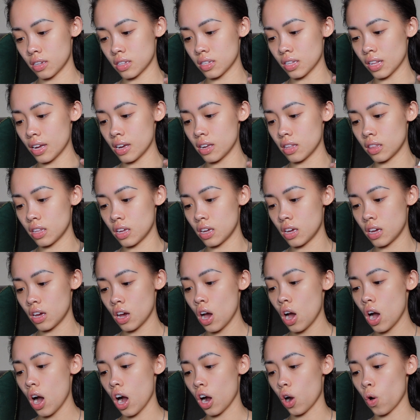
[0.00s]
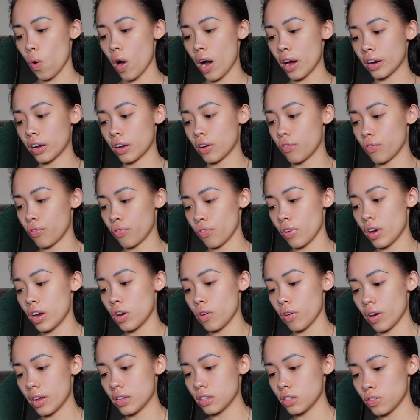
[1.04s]
slightly aquatic
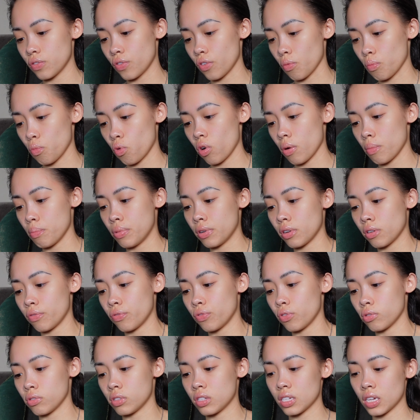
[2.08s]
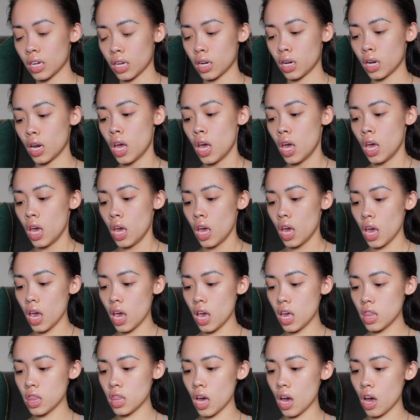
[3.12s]
fragrance for more beautiful skin
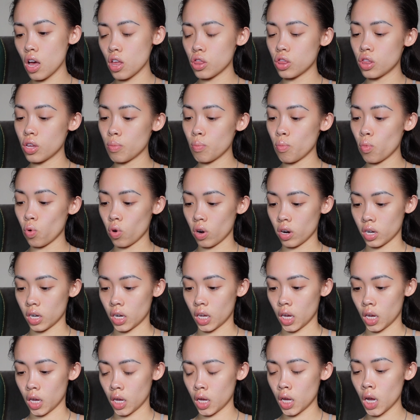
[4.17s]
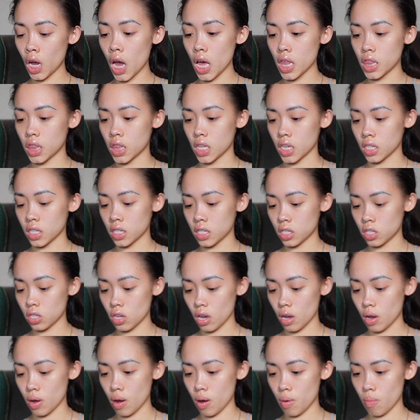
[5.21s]
in the morning.
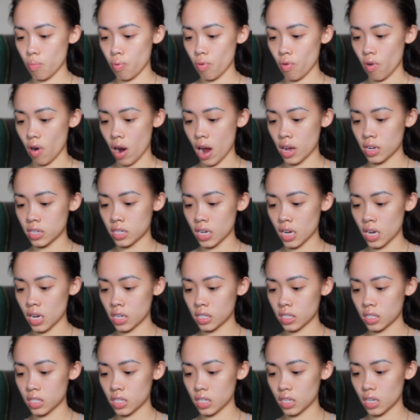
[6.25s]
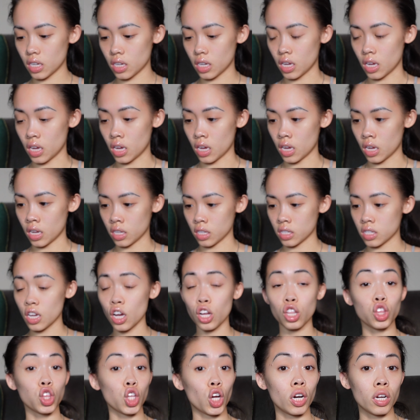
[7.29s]
This product is
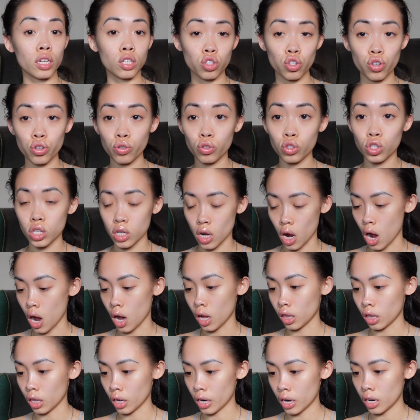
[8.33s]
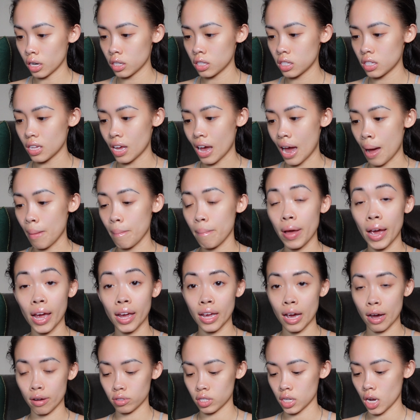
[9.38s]
$32 at
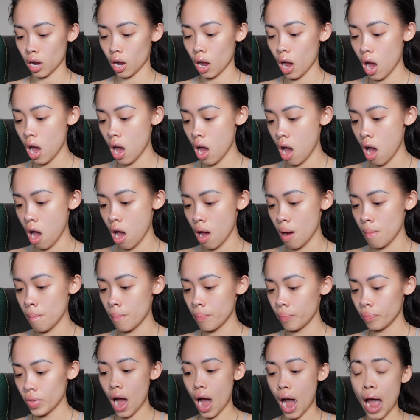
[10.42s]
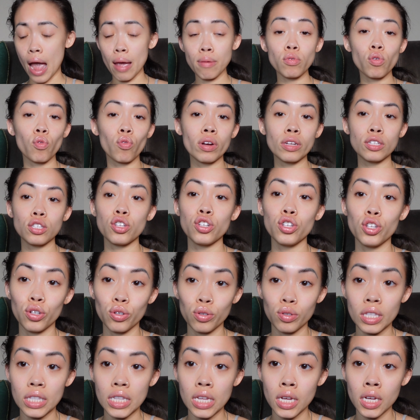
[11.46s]
payot.com. I'm going to
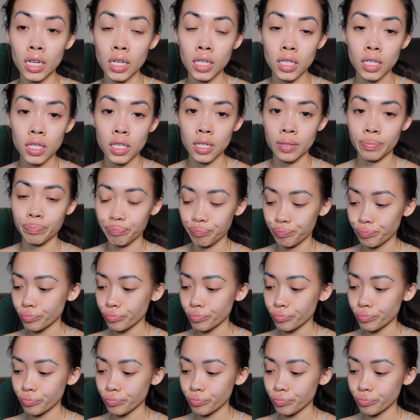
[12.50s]
use this